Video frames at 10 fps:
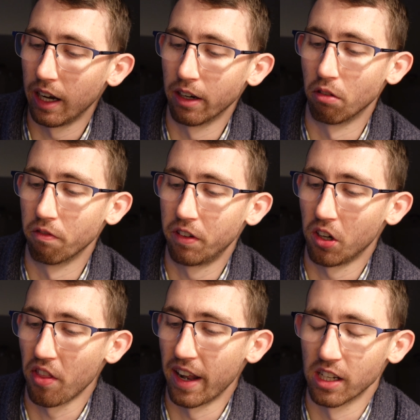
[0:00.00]
I don't
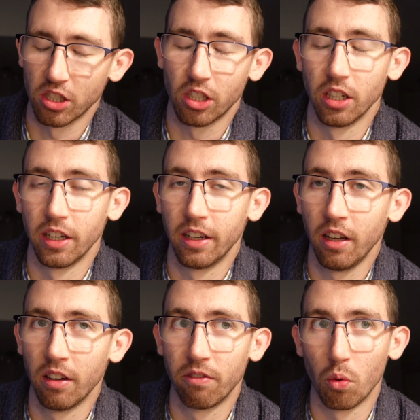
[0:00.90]
feel that it's good
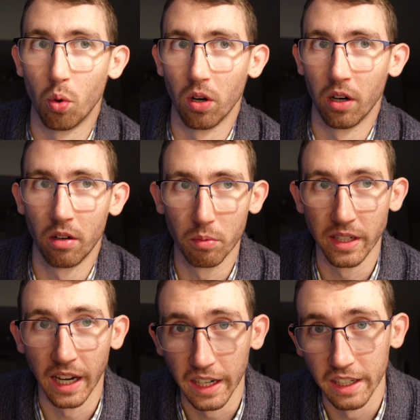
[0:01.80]
for
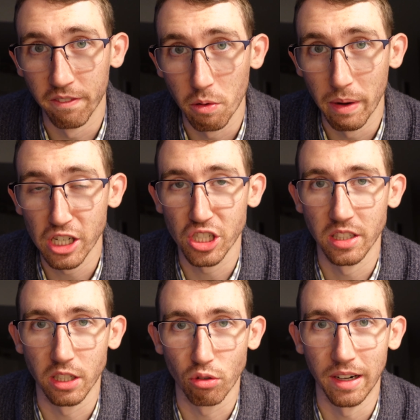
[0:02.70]
retaining information
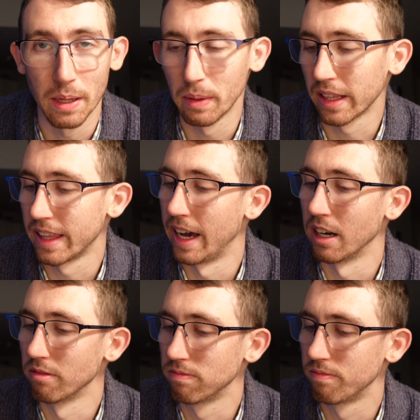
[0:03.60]
to cram like
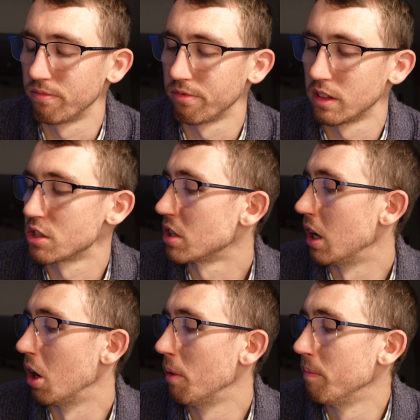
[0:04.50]
that.
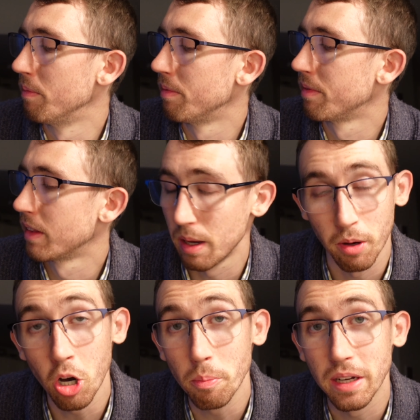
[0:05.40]
So I'm
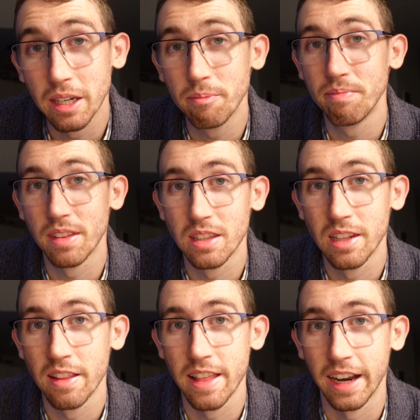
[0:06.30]
hoping
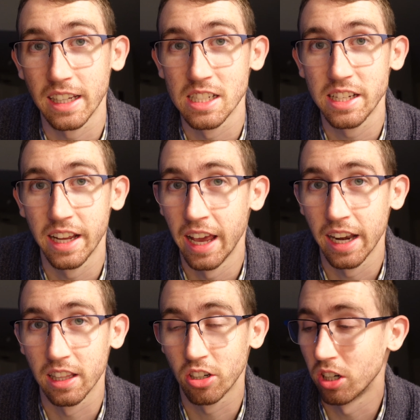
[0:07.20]
that I can stay ahead
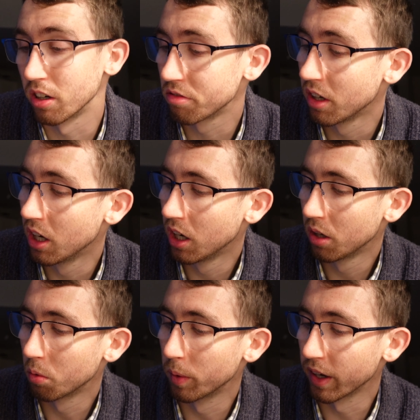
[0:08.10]
of the curve
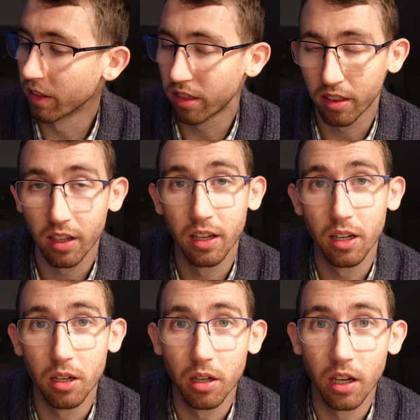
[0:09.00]
with
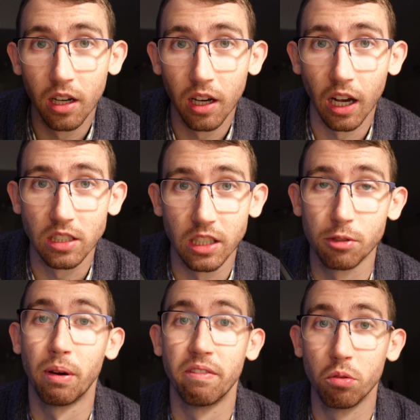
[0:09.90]
Huxley's
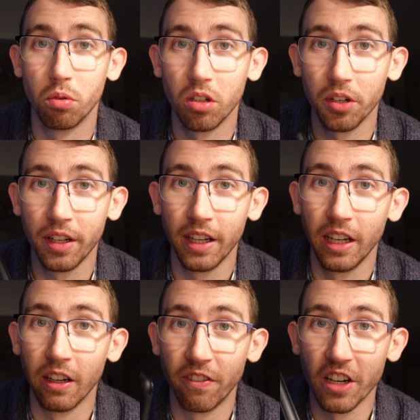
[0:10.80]
Brave New World
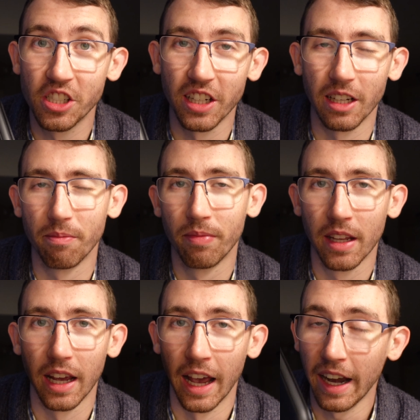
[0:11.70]
and finish it
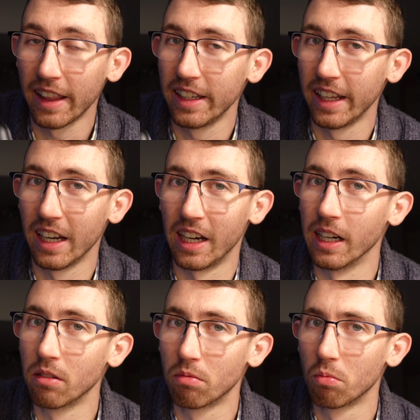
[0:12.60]
ahead of the
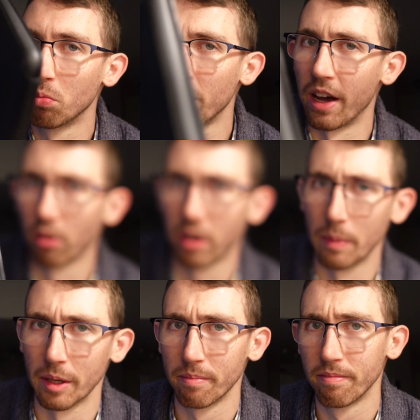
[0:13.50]
deadline without cramming.